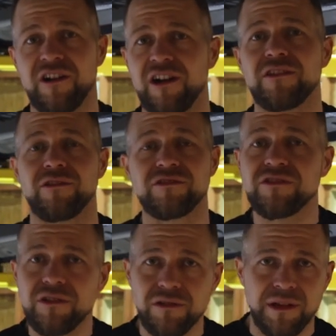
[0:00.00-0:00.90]
car close
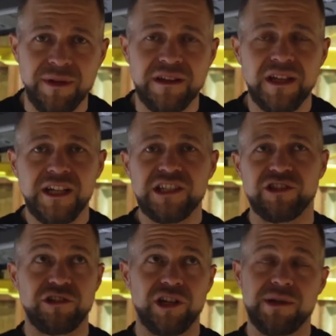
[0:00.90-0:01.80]
to the limit.
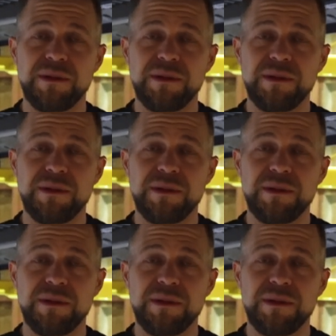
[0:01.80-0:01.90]
So you're going to